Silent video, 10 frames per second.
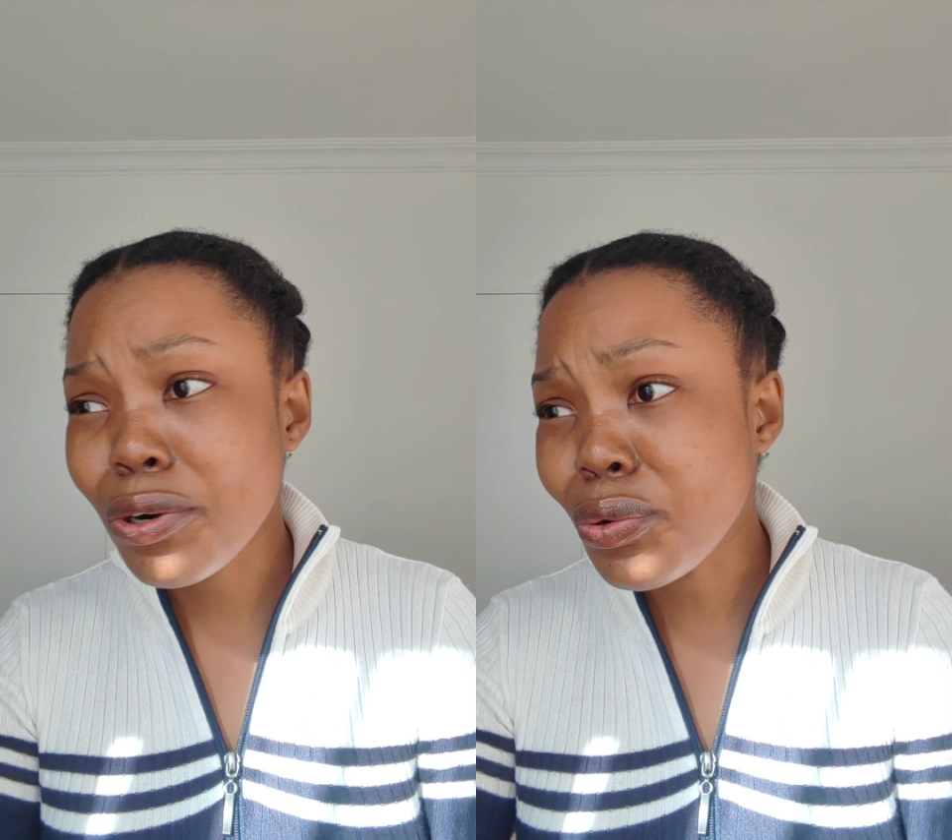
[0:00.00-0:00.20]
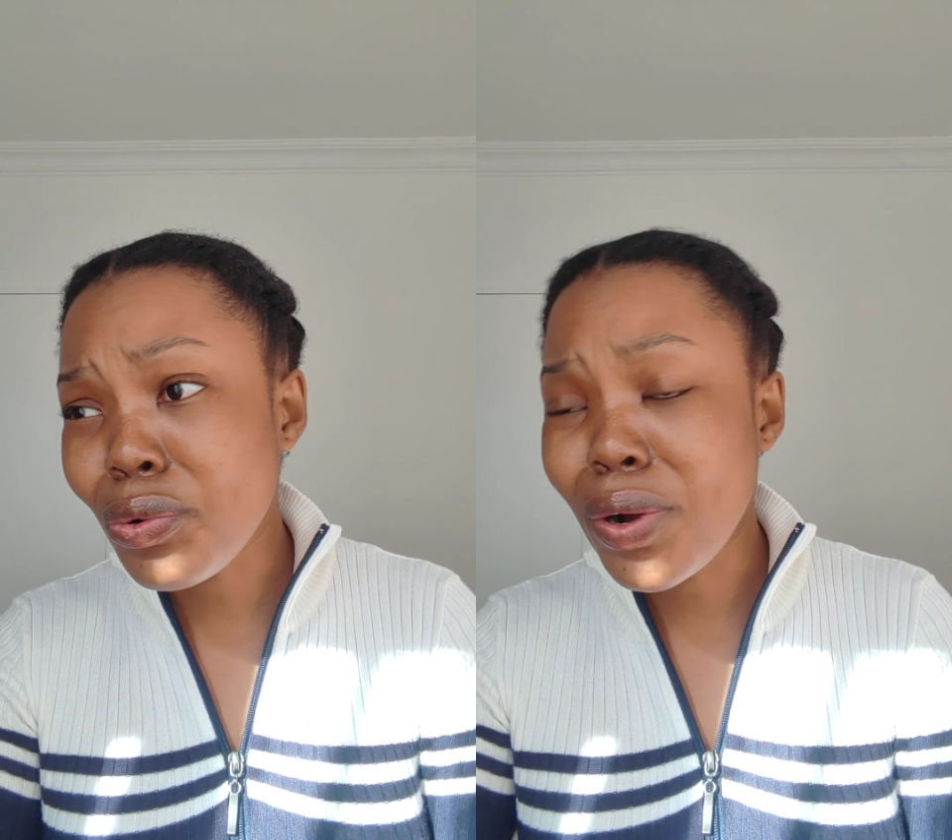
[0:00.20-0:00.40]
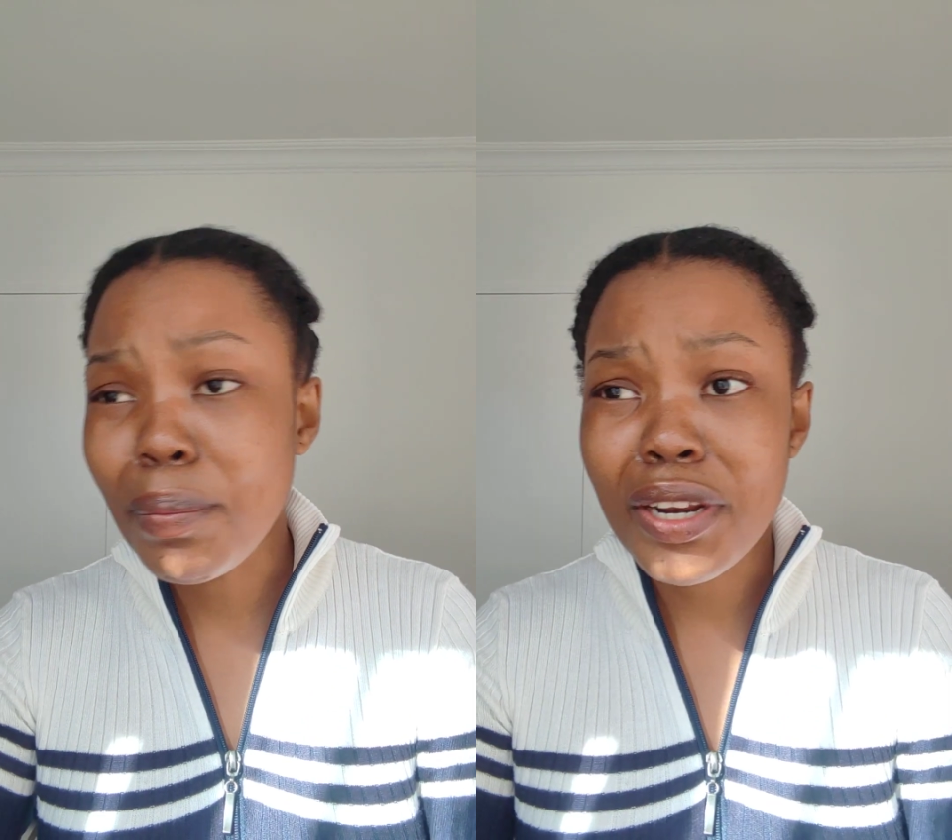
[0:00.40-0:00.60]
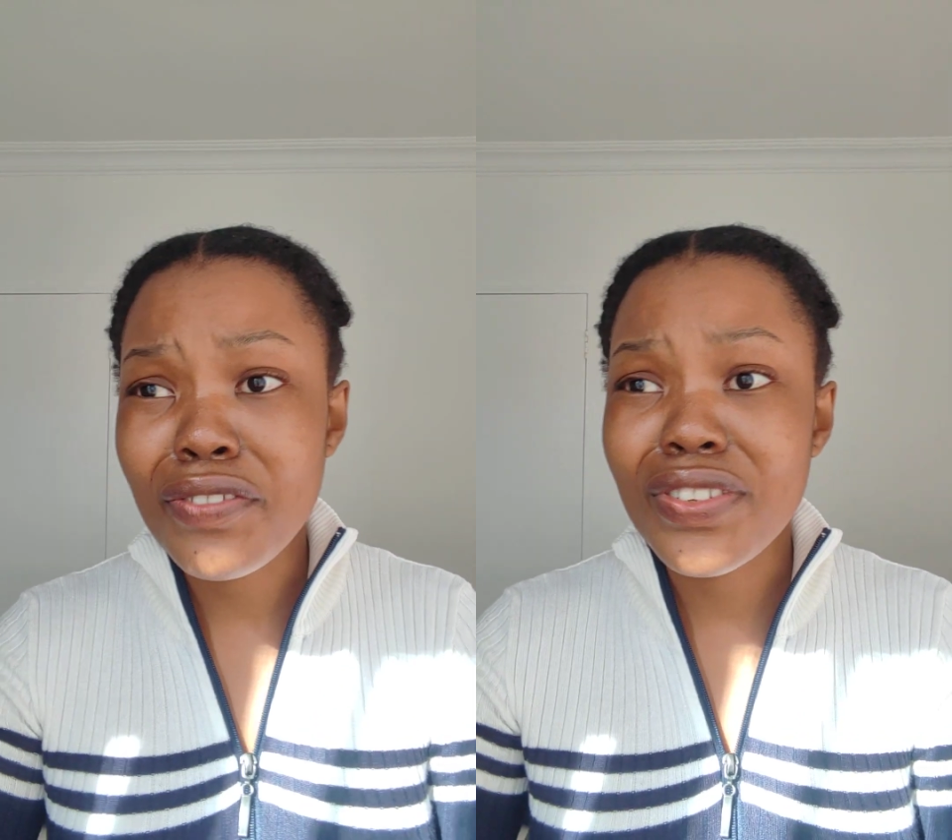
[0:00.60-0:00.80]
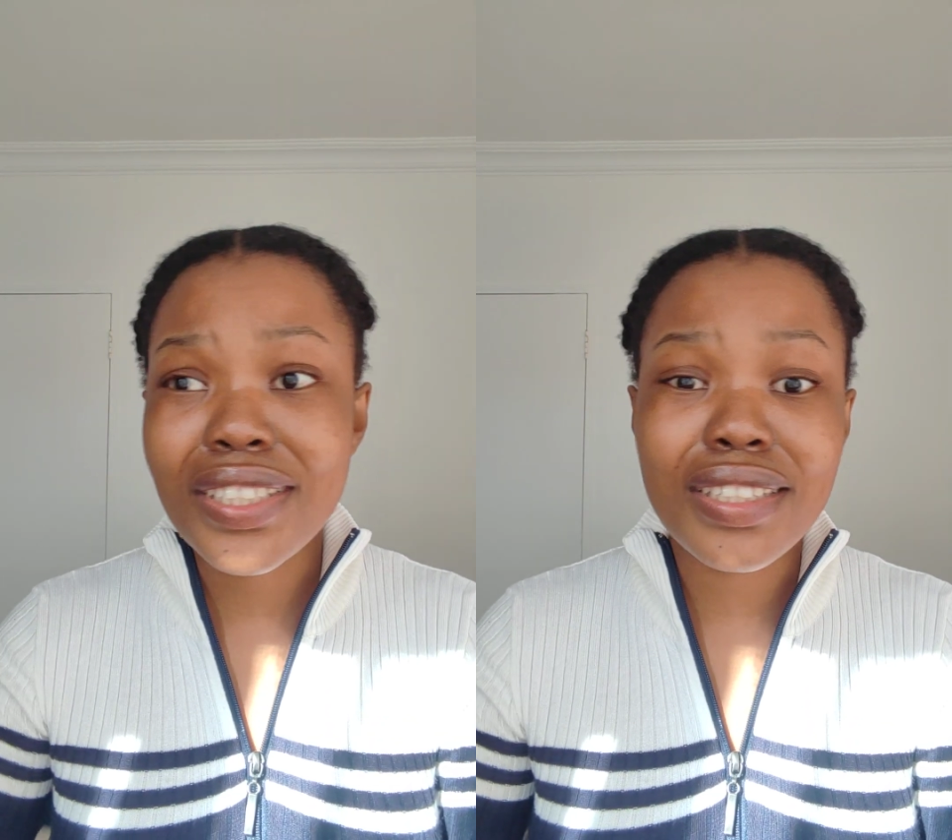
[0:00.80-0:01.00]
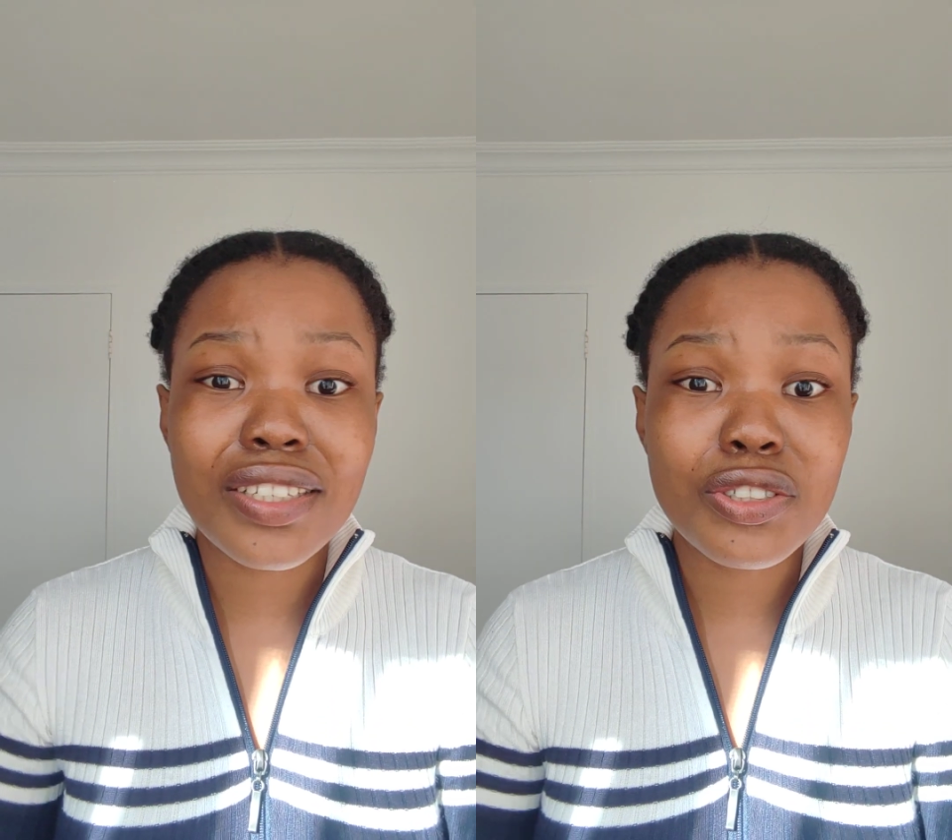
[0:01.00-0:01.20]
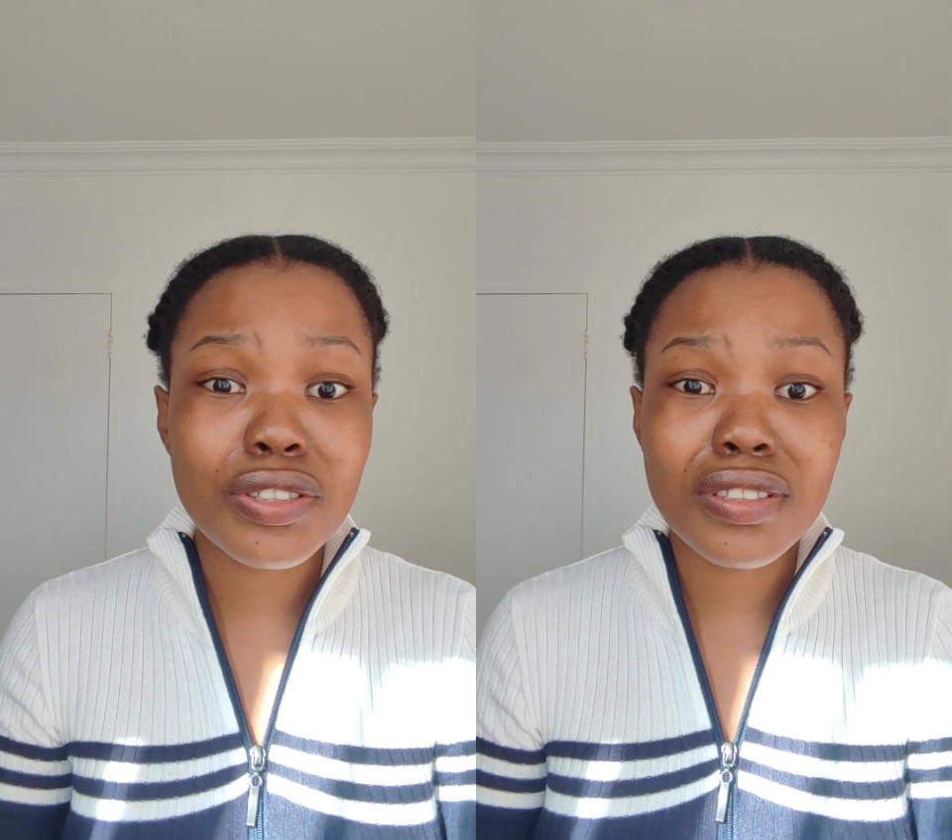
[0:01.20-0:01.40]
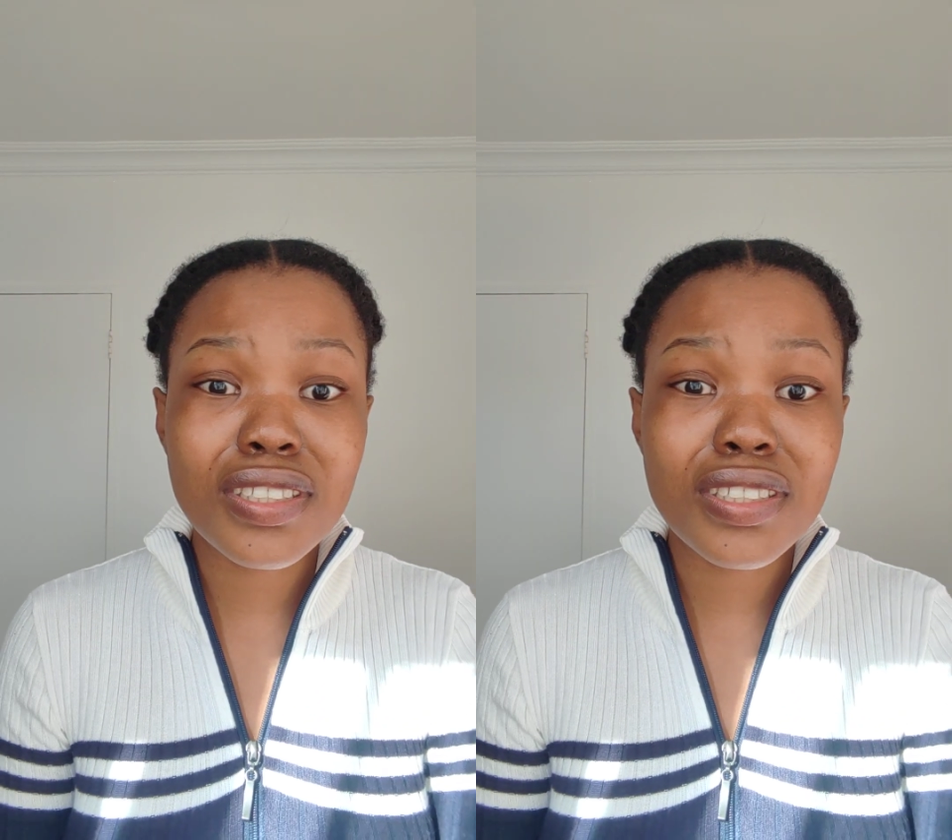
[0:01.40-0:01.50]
through a manifestation.